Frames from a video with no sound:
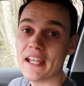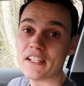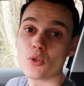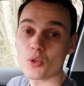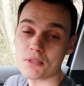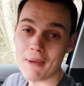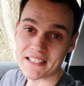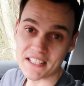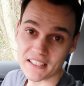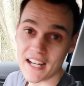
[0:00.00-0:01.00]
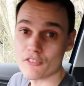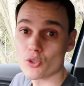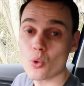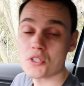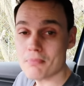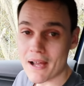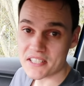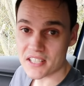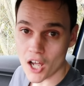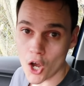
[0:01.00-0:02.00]
in an automatic and have an
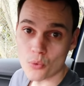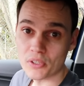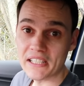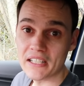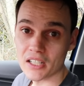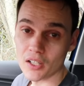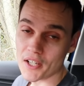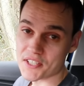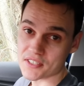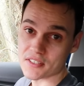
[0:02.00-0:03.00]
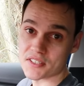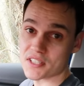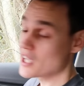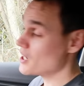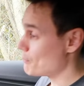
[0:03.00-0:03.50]
automatic only license?